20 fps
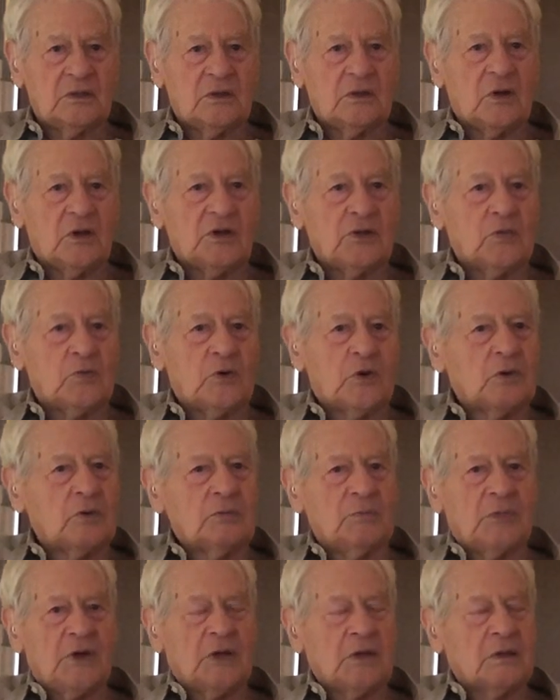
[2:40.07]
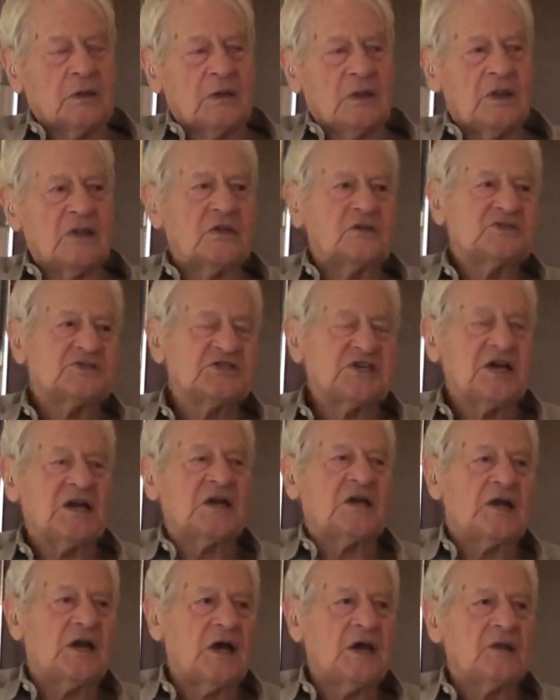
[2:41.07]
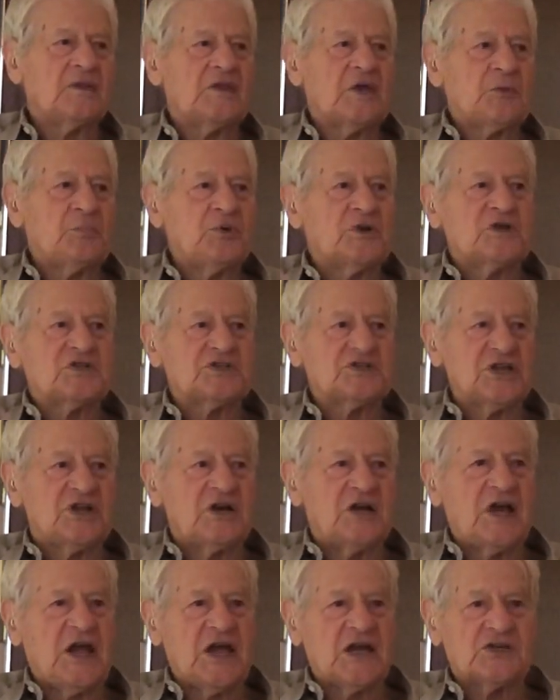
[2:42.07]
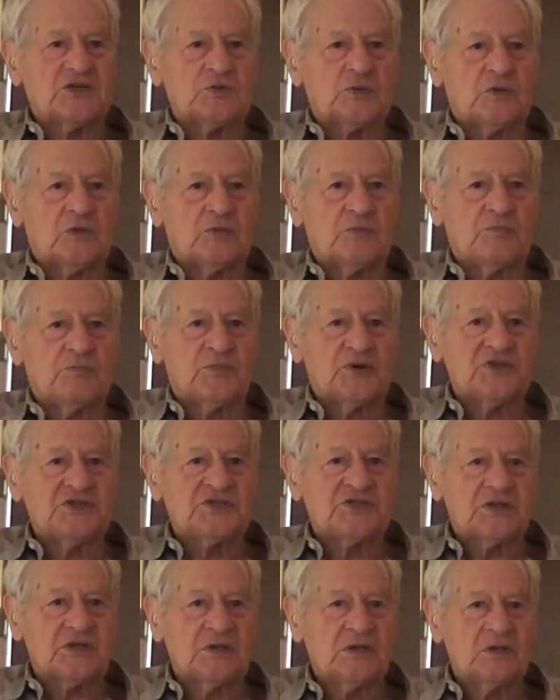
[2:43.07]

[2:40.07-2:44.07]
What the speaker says: on the road, but then the second night they put us in an actual prison,